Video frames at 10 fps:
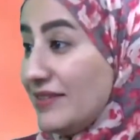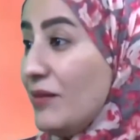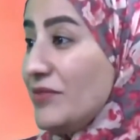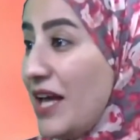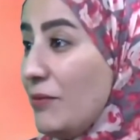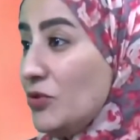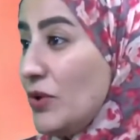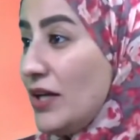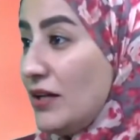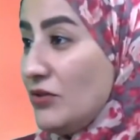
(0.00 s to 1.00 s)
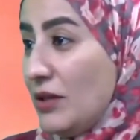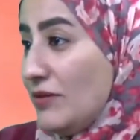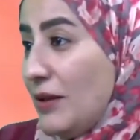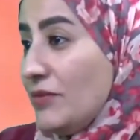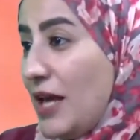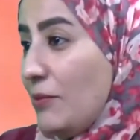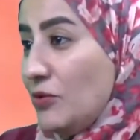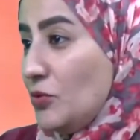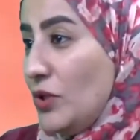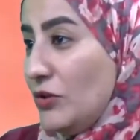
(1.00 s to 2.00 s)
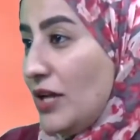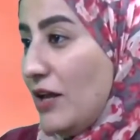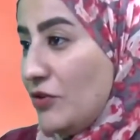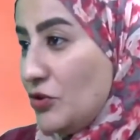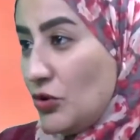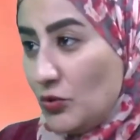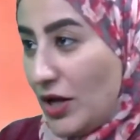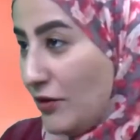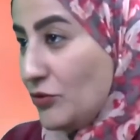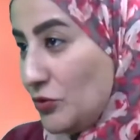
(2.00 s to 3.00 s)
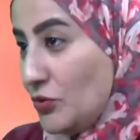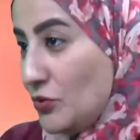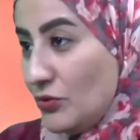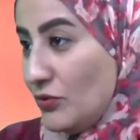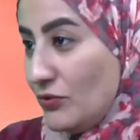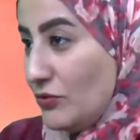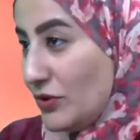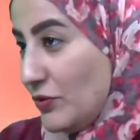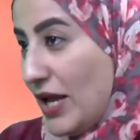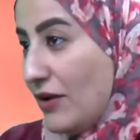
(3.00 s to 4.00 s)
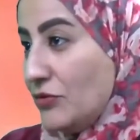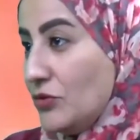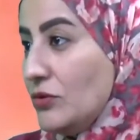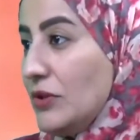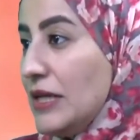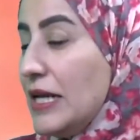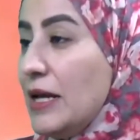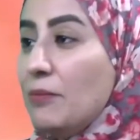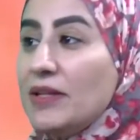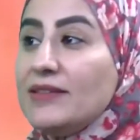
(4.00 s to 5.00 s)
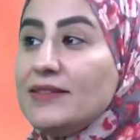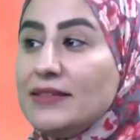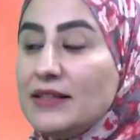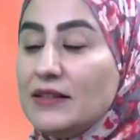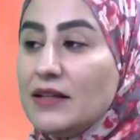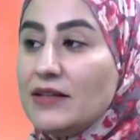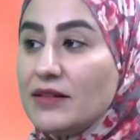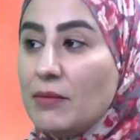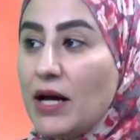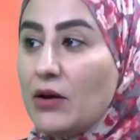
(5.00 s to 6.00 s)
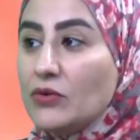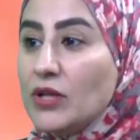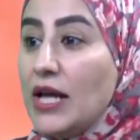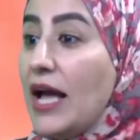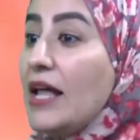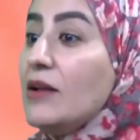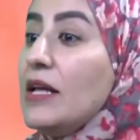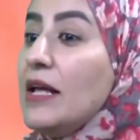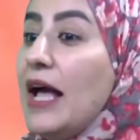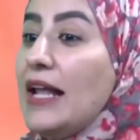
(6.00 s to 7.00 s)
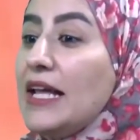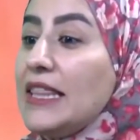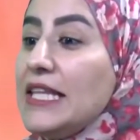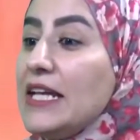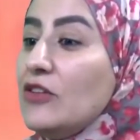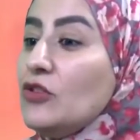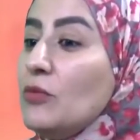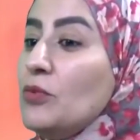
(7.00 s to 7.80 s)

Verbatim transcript: Sometimes we cannot. Sometimes we don't have a choice. We have to do what we have to do. Mm -hmm. But still, it's about and and I think it's